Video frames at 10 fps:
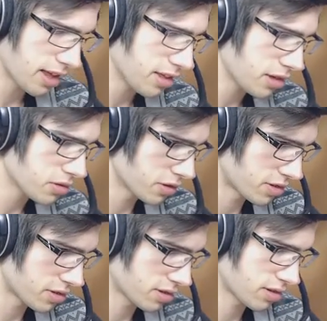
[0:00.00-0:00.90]
I think this
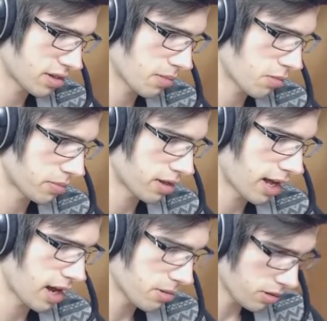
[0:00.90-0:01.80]
was somewhat
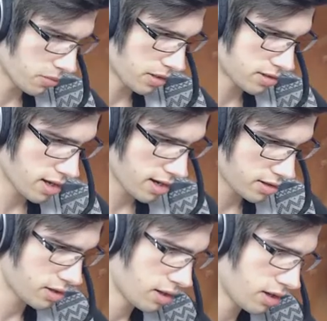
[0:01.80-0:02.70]
playable at one
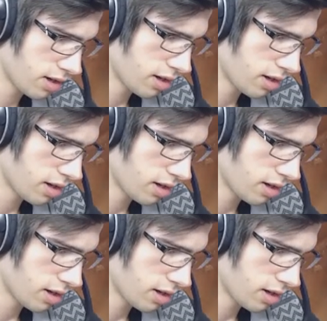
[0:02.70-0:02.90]
stage.